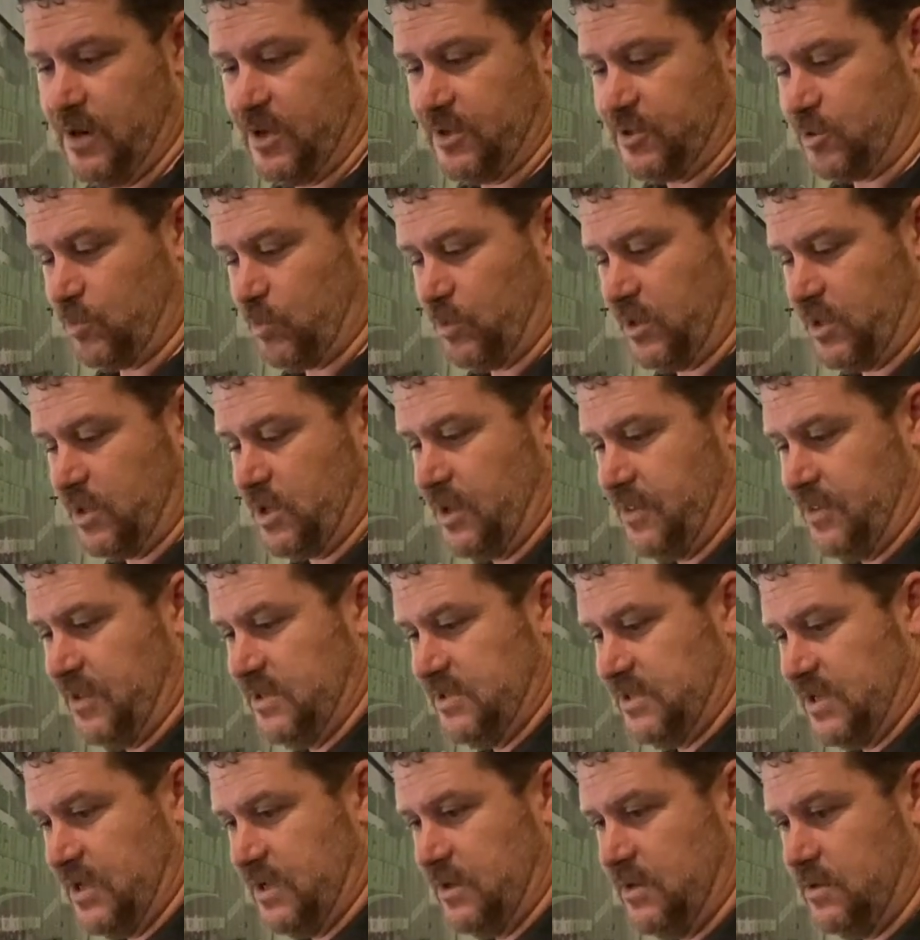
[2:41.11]
So we're going to cut these
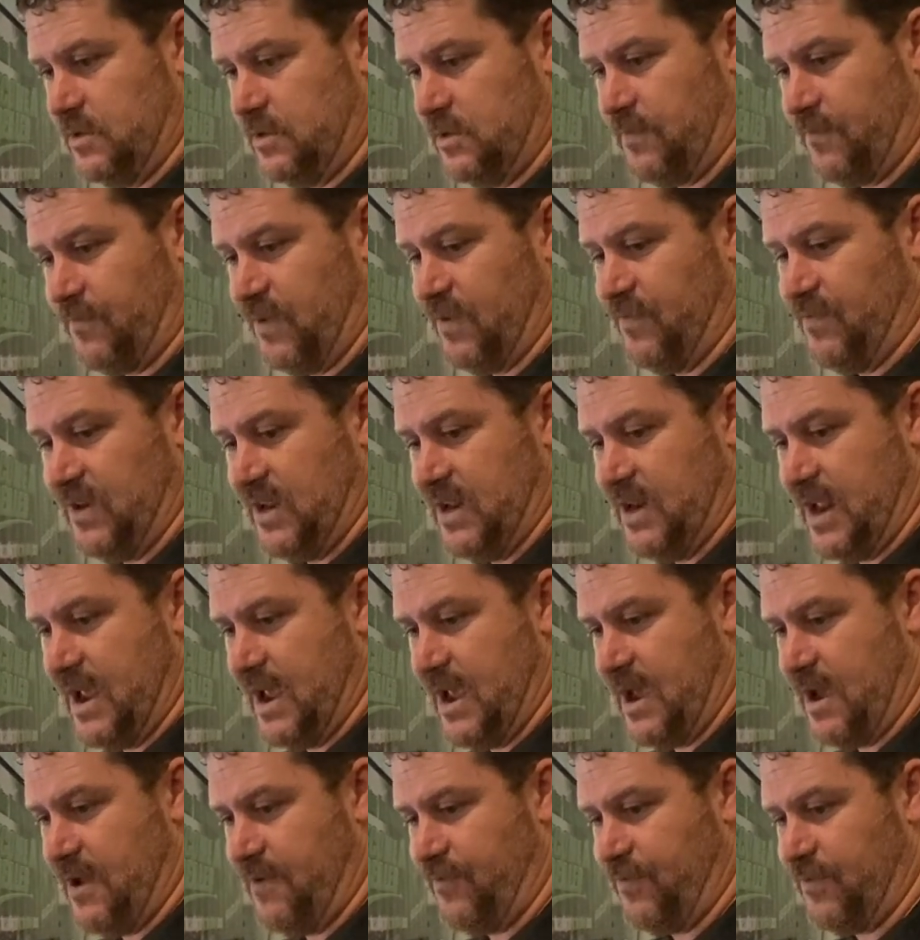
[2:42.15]
at
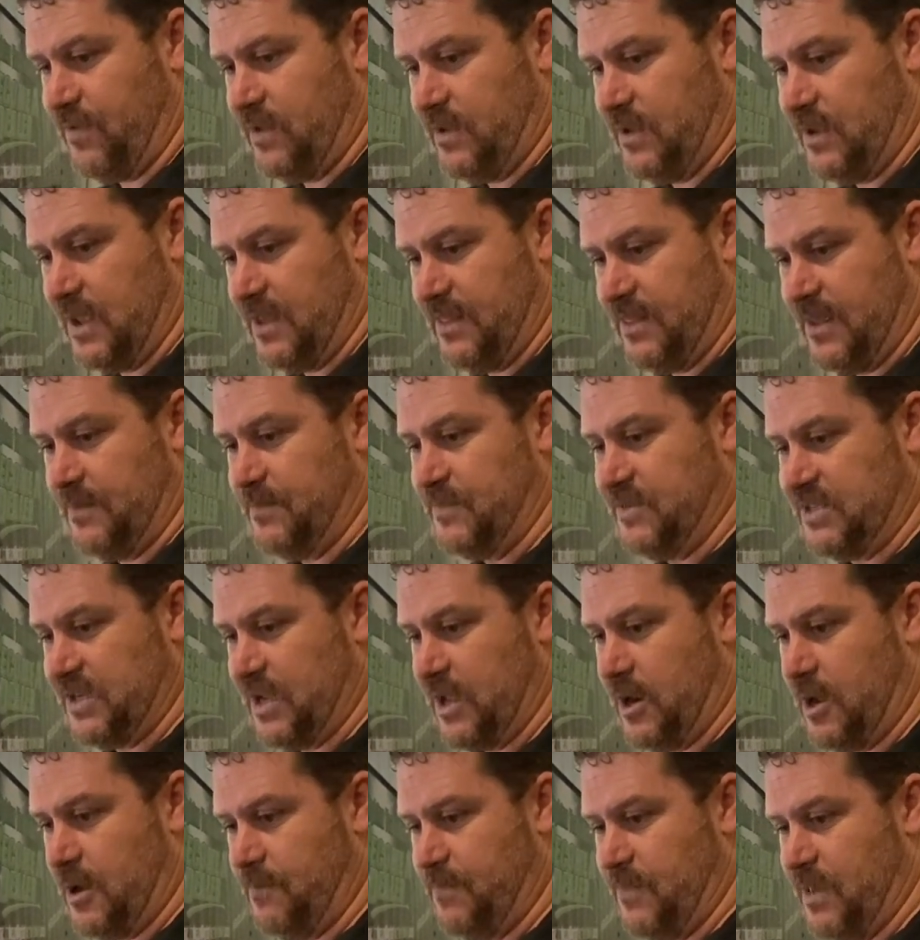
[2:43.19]
50.5, get them set
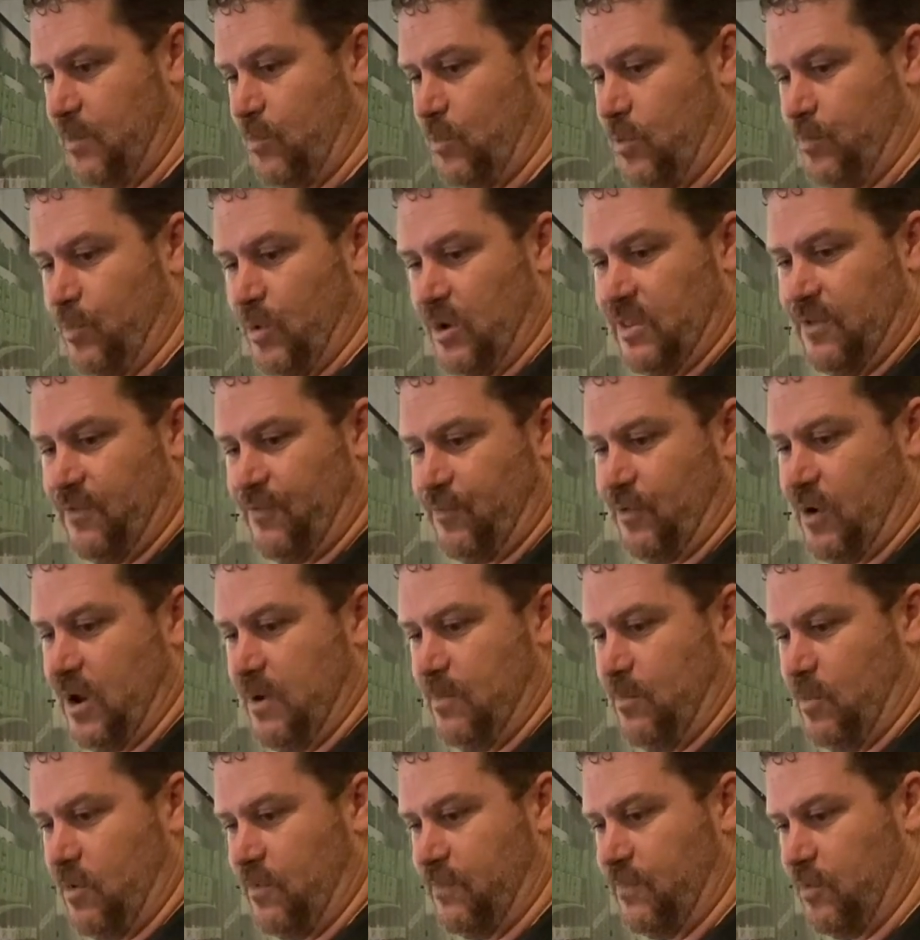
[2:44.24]
up. Then we'll bring the
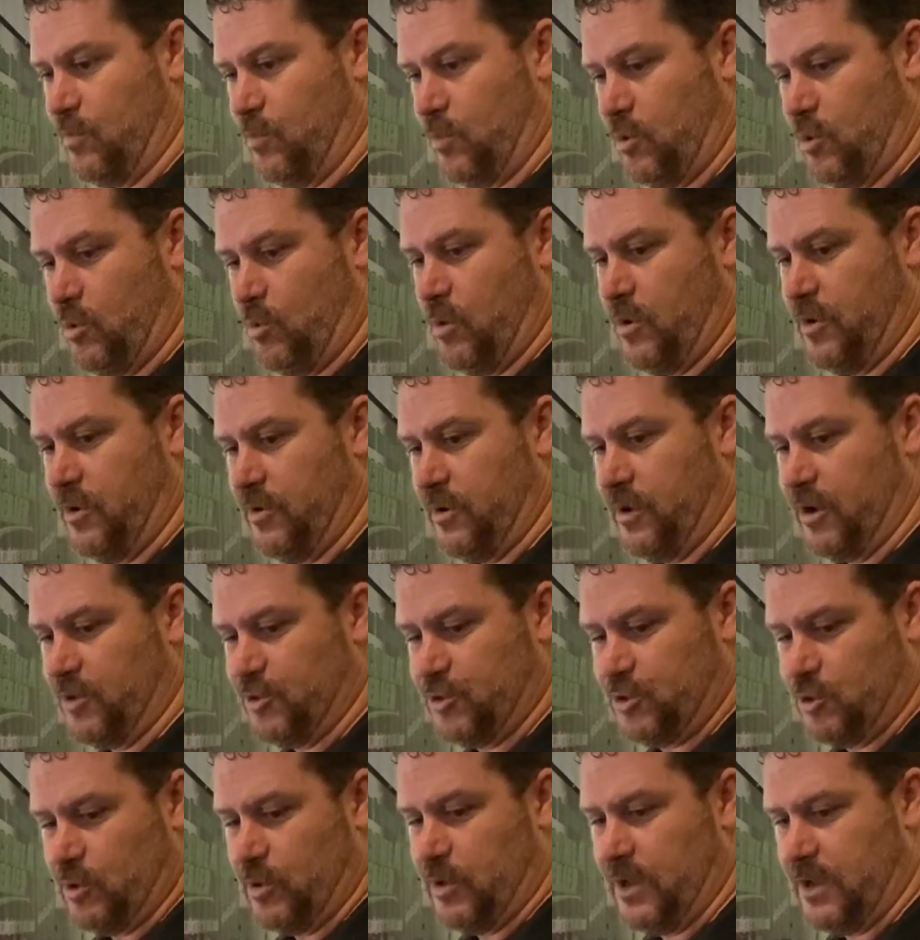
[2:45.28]
frame over. We'll go under and I'll
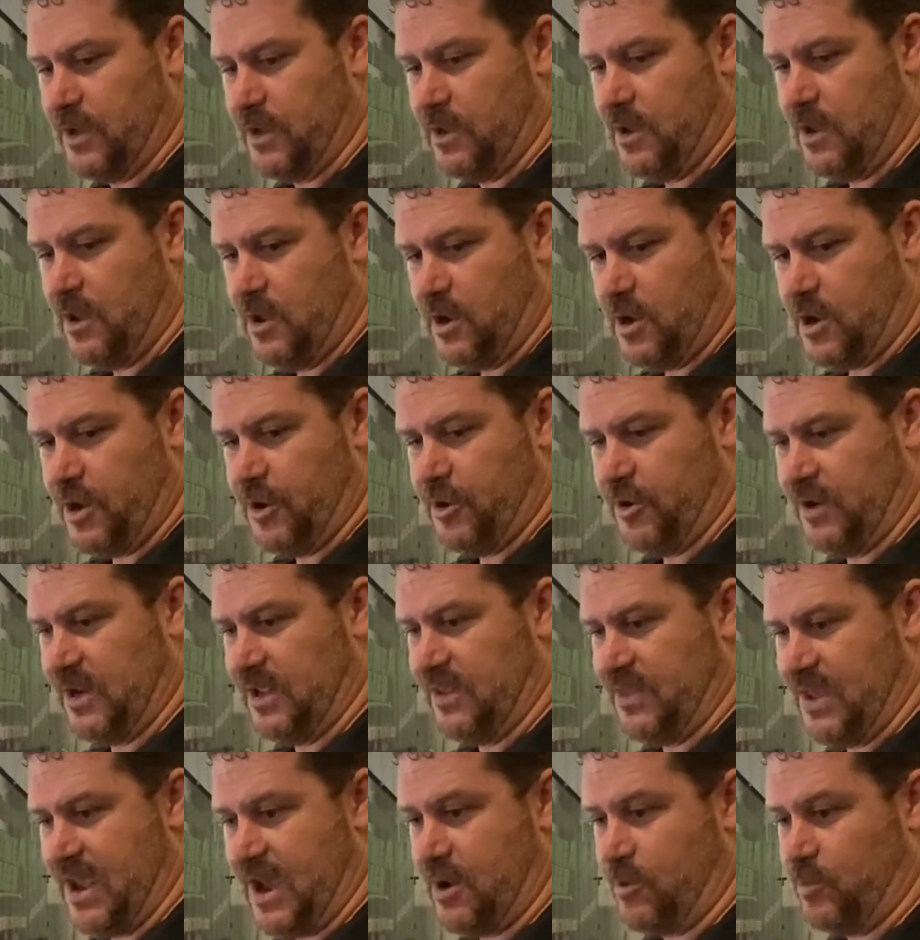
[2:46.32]
show you underneath
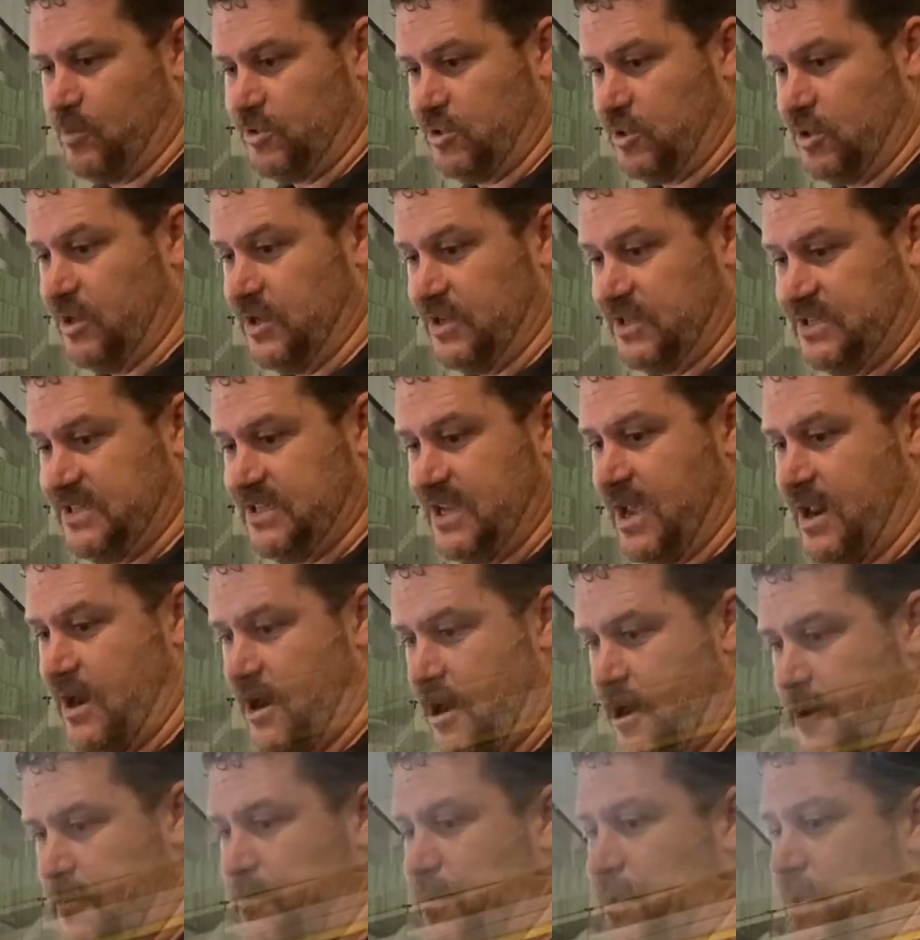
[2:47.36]
how it's going to set
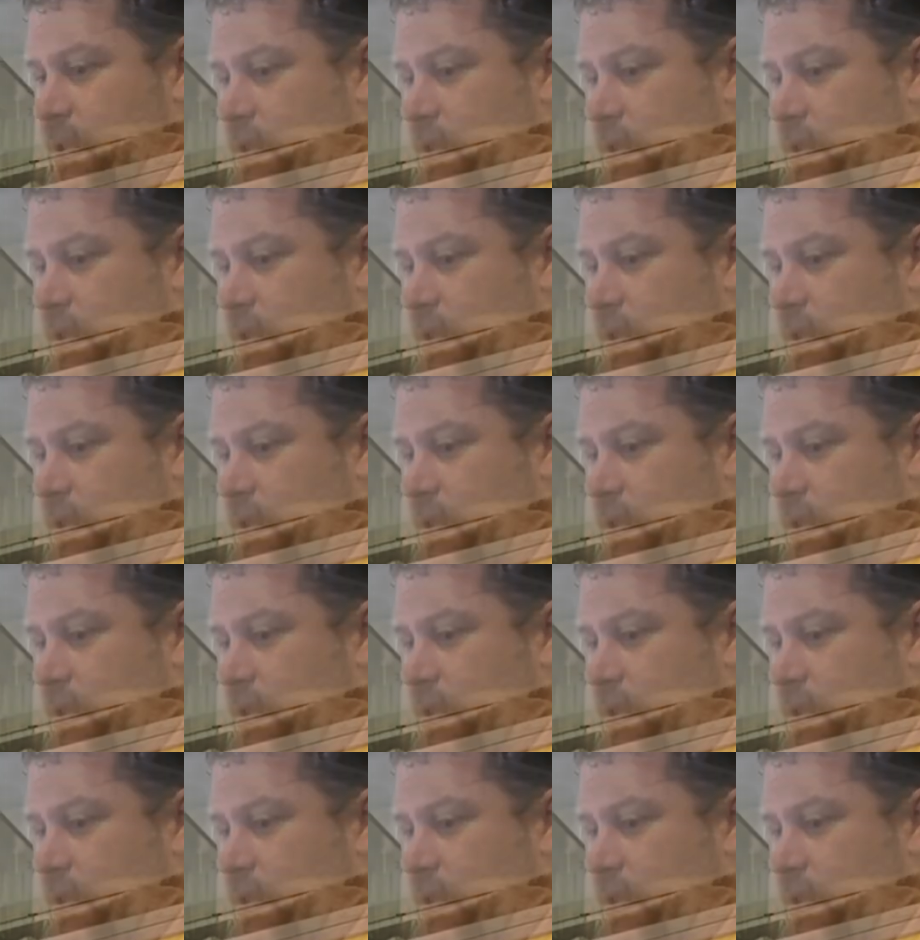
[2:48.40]
up.